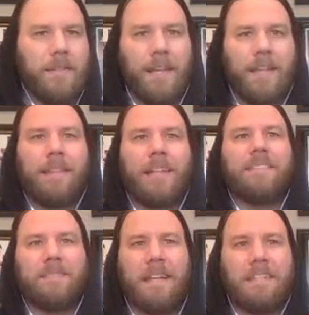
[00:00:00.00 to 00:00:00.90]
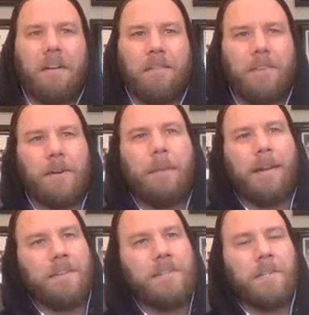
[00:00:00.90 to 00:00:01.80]
and like, that's how I feel
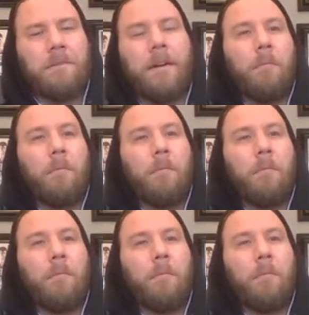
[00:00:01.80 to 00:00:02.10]
about it too.